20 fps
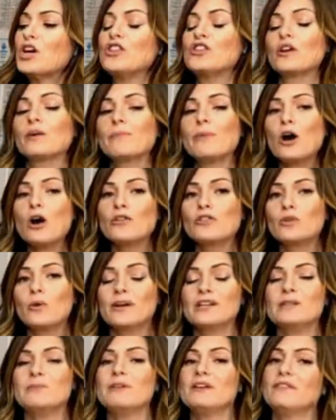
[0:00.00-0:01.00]
They're both
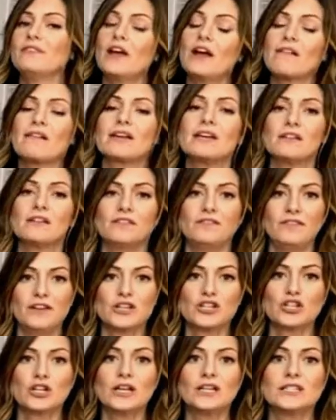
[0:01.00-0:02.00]
going to be very
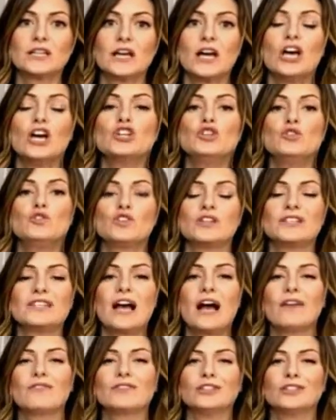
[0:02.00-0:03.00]
efficient. You just
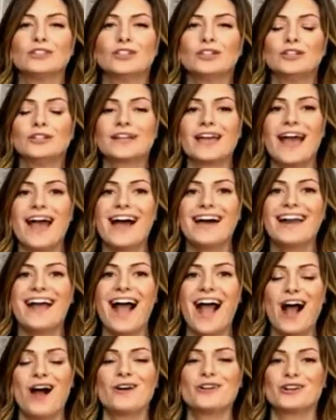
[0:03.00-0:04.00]
have to look at
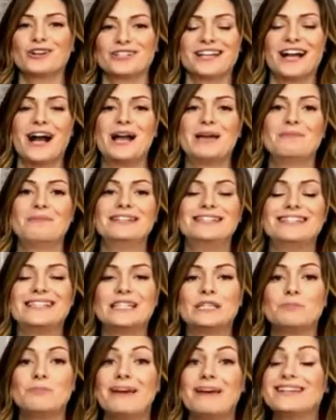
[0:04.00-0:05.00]
how your time
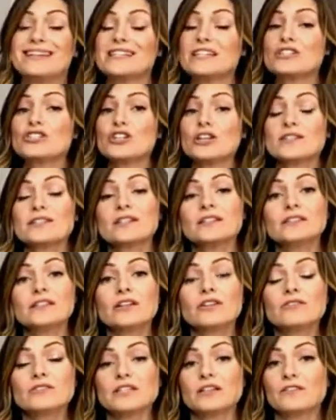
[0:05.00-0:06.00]
is spent just a
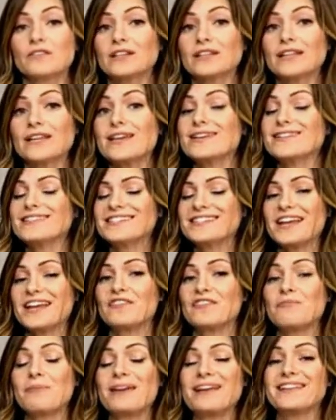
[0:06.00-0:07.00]
little differently. Instead
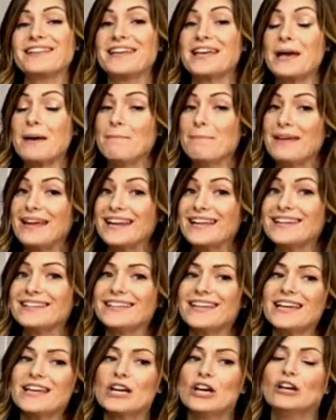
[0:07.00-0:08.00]
of peeling
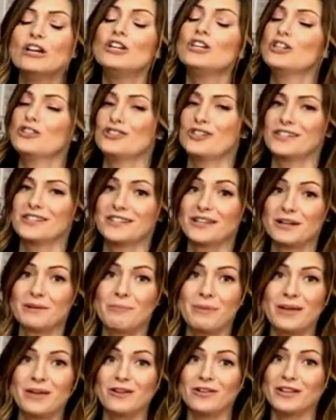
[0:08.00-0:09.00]
immediately, you're just gonna
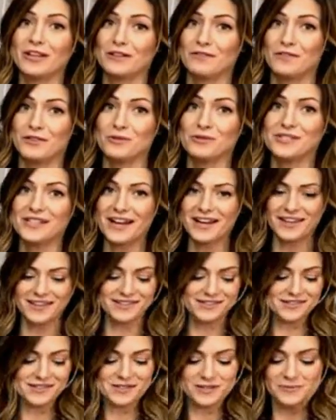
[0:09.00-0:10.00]
peel in a few
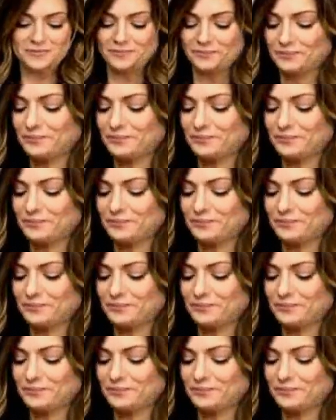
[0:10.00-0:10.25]
seconds.